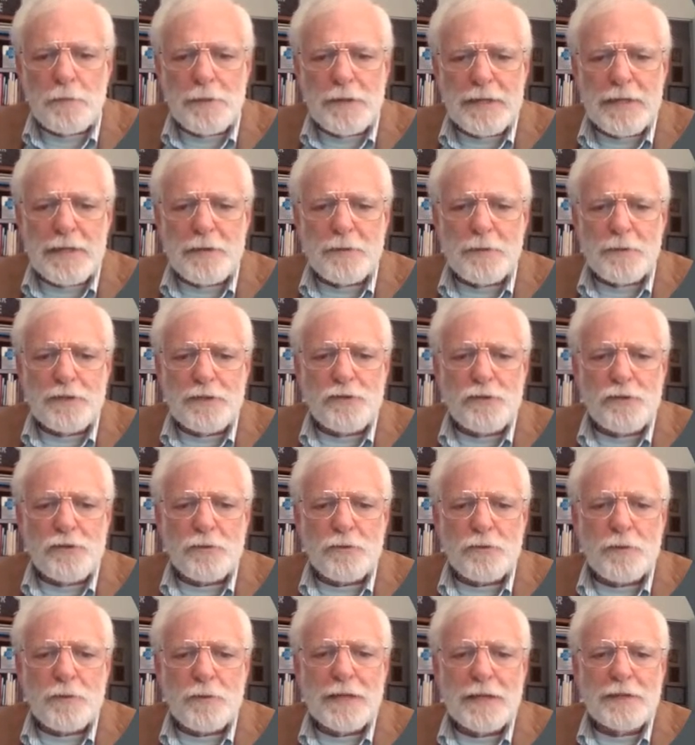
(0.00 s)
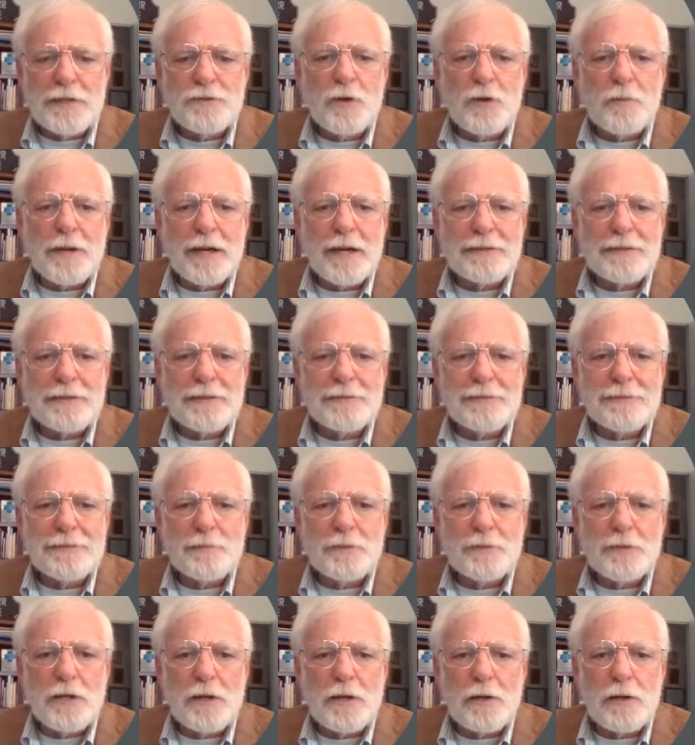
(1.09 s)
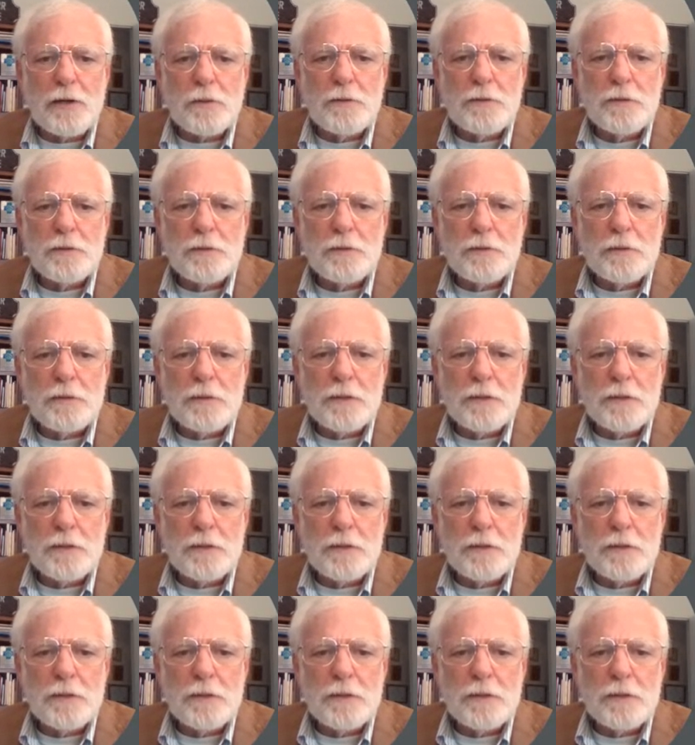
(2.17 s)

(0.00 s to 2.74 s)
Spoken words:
But anyways, the rates go by zip code.